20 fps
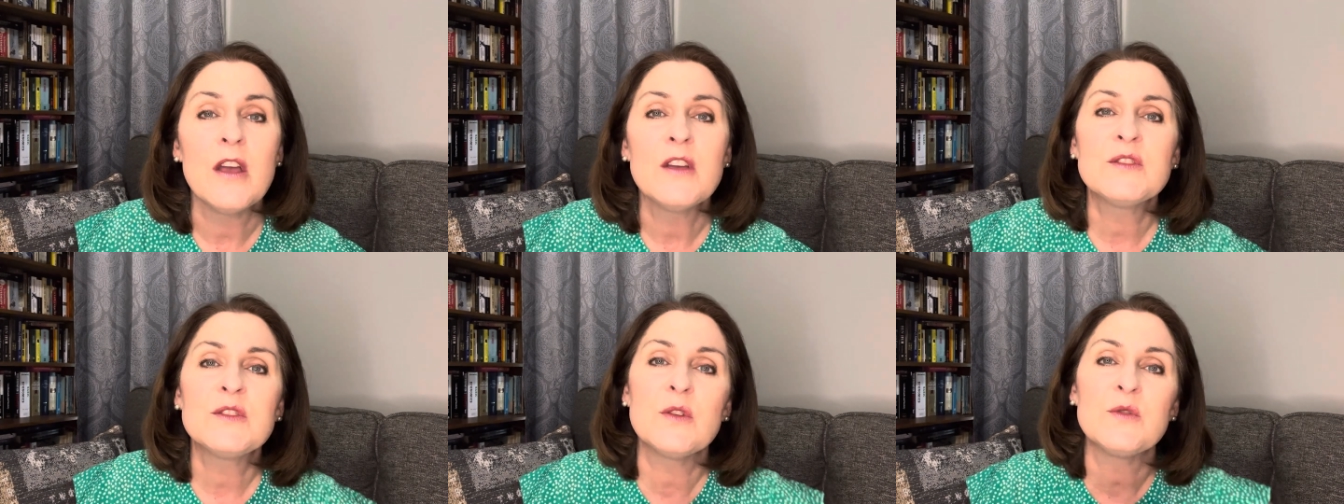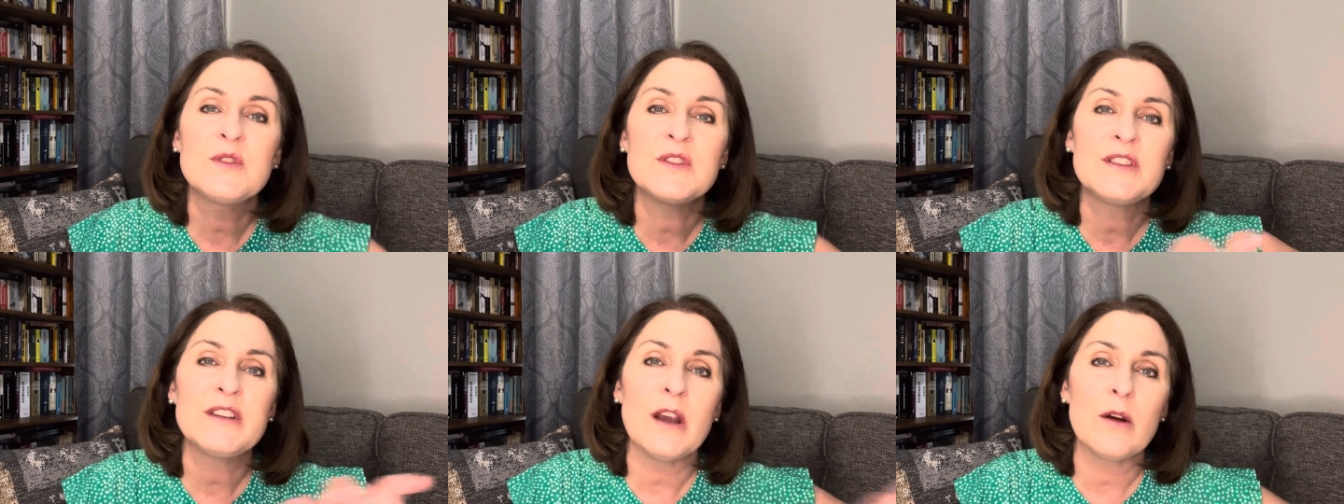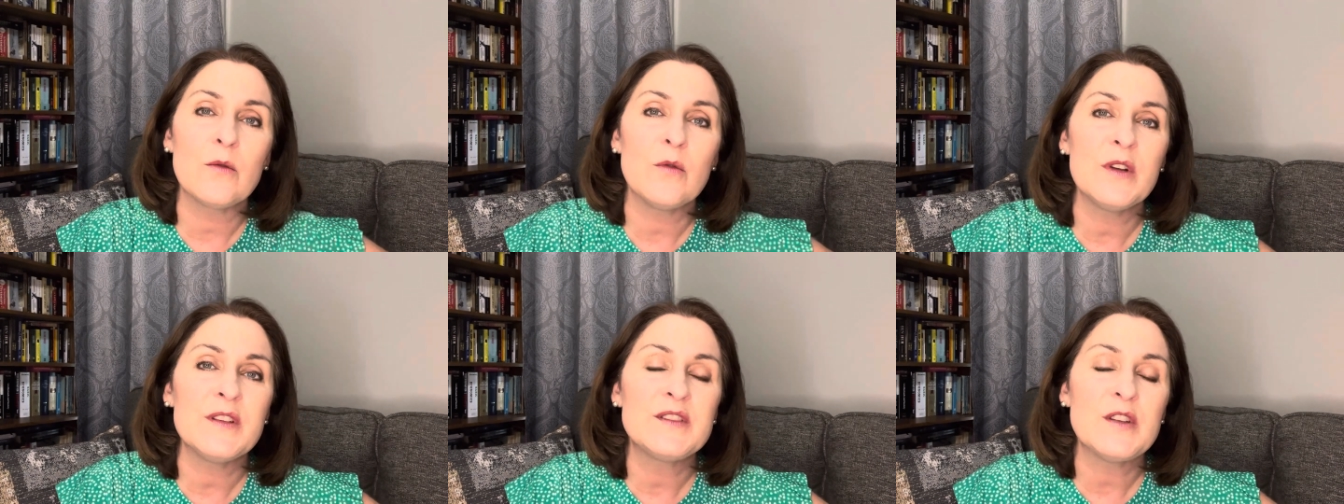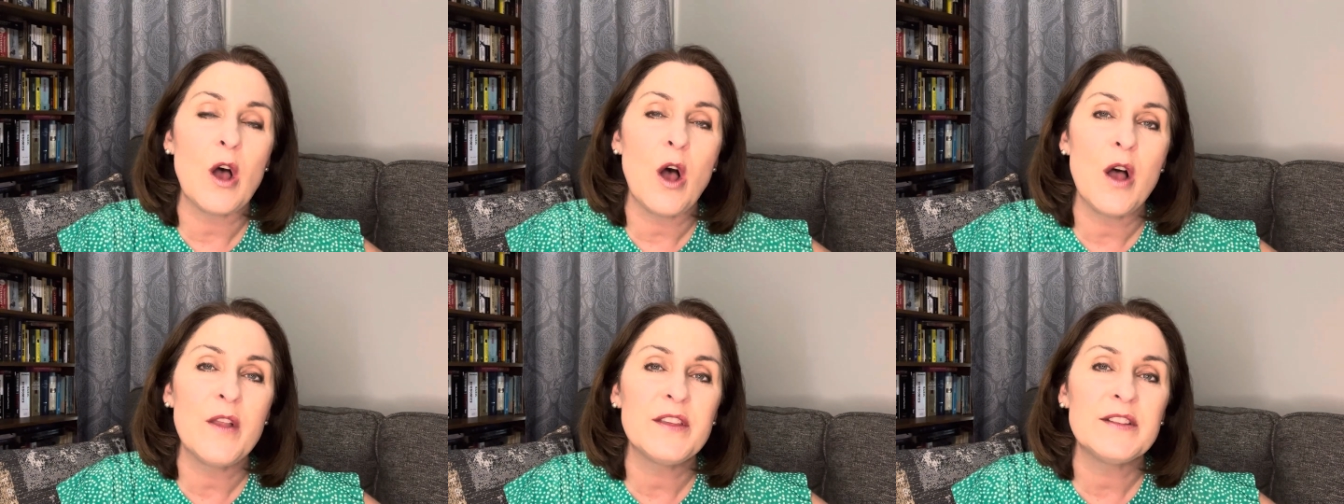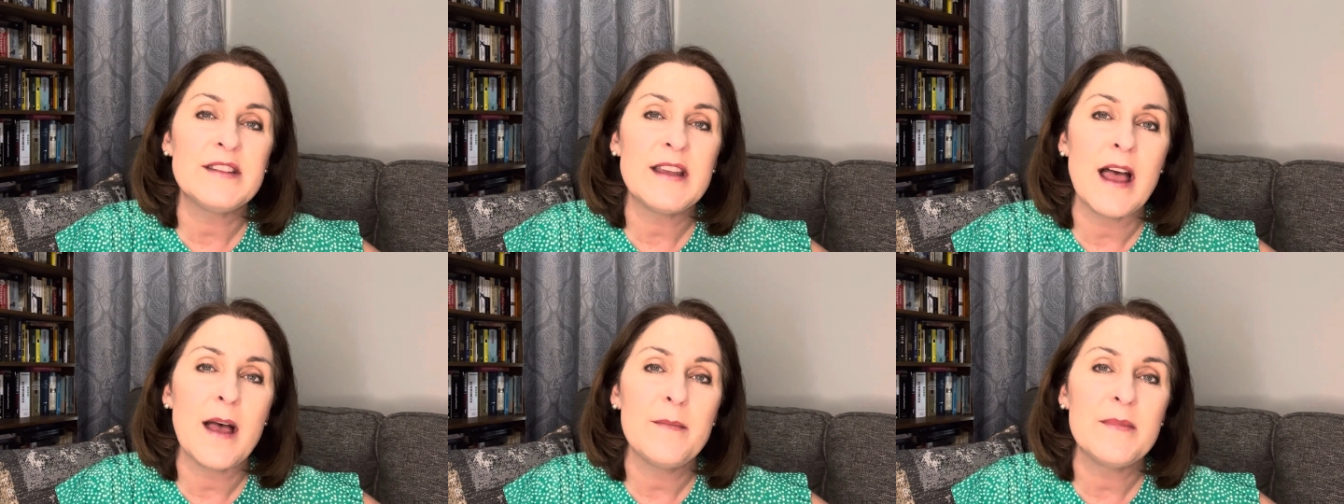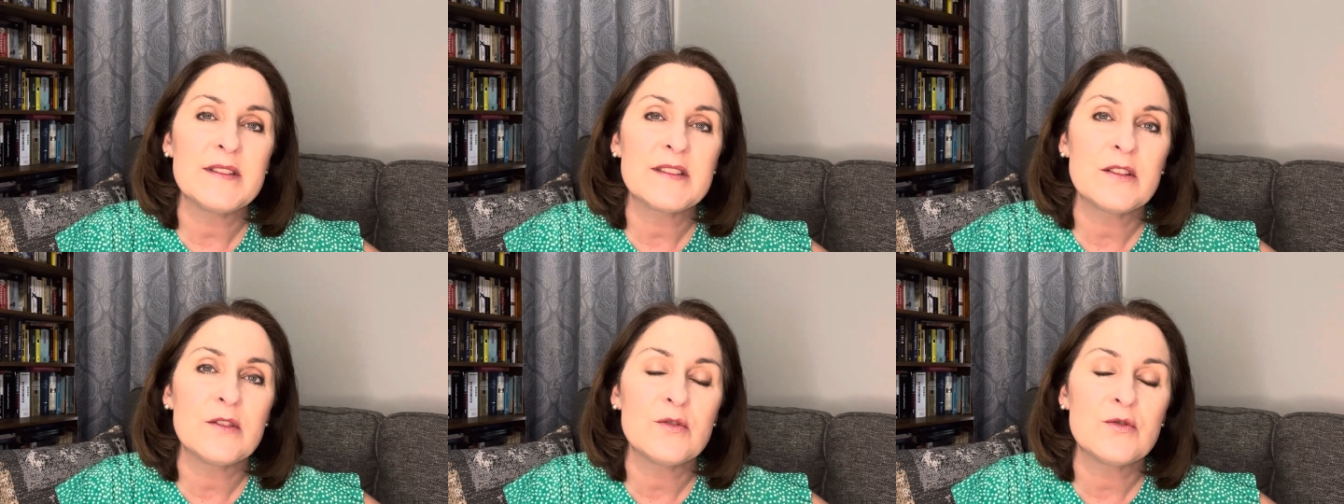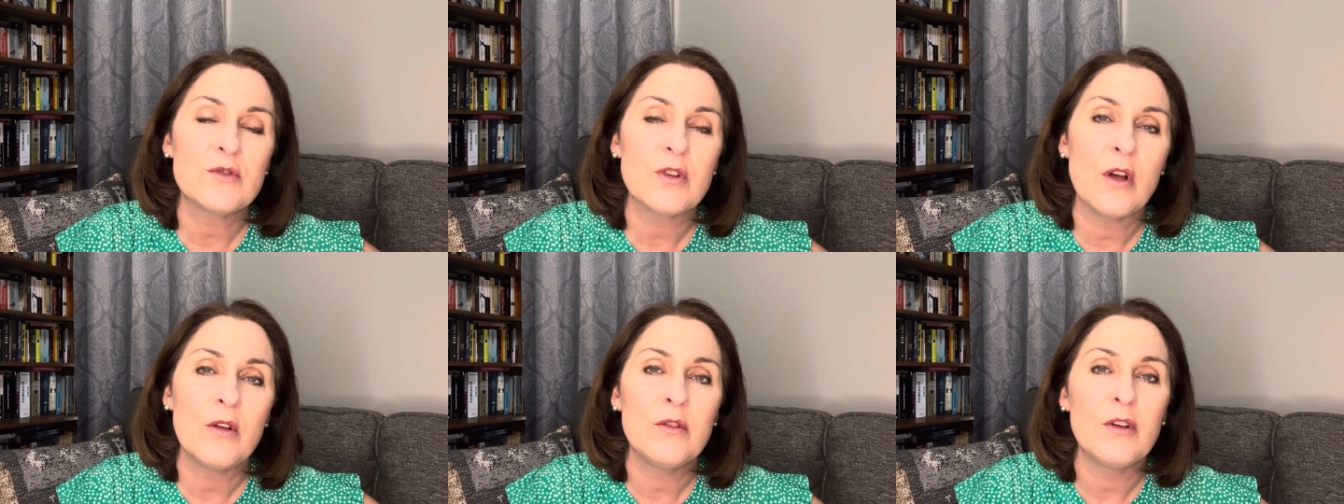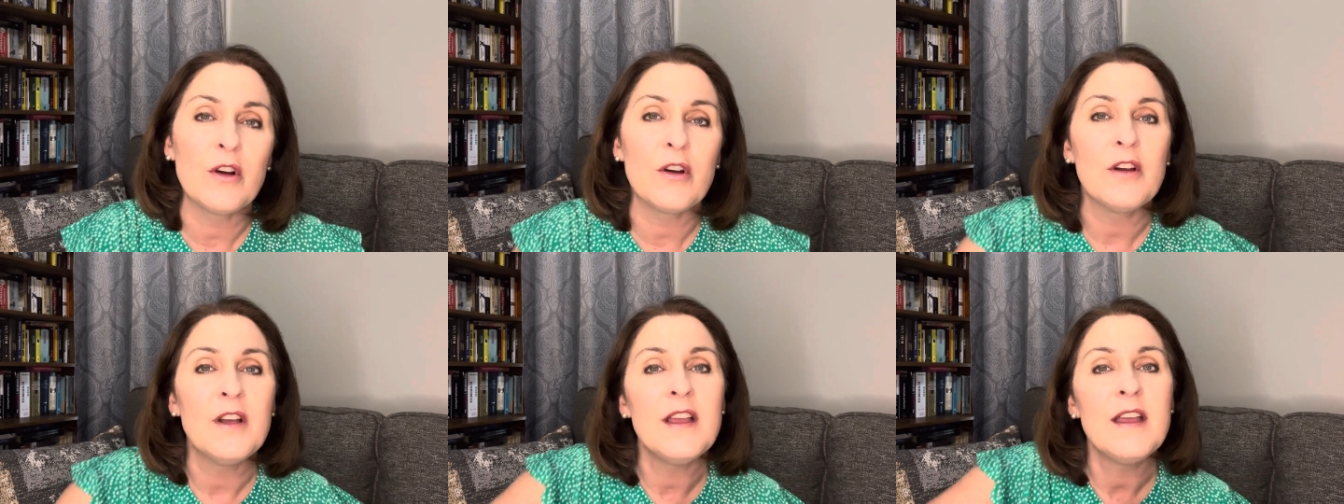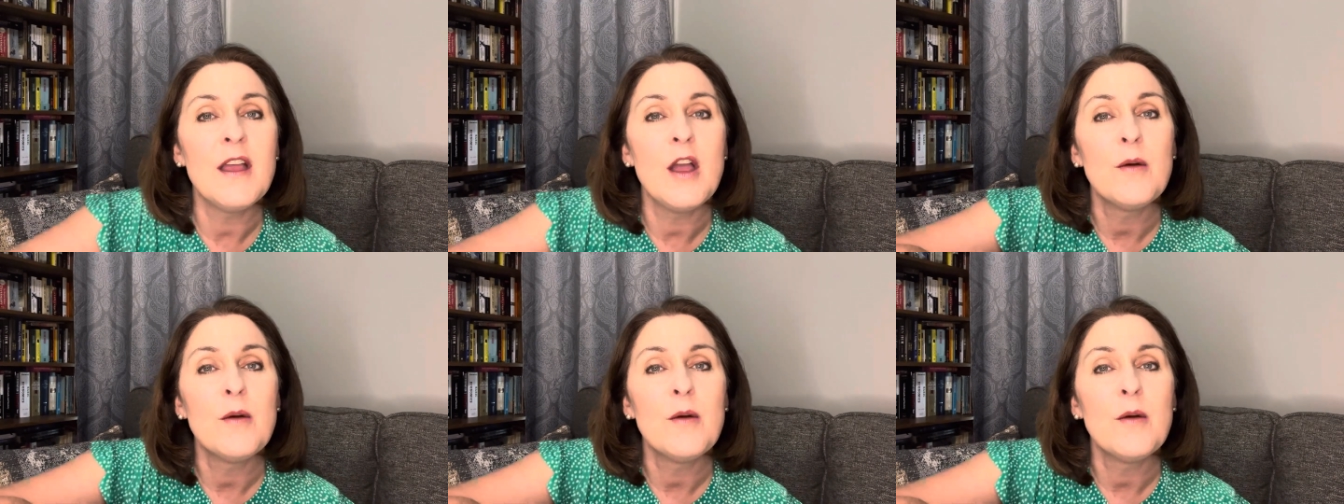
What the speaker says: So steroids all the time is controller,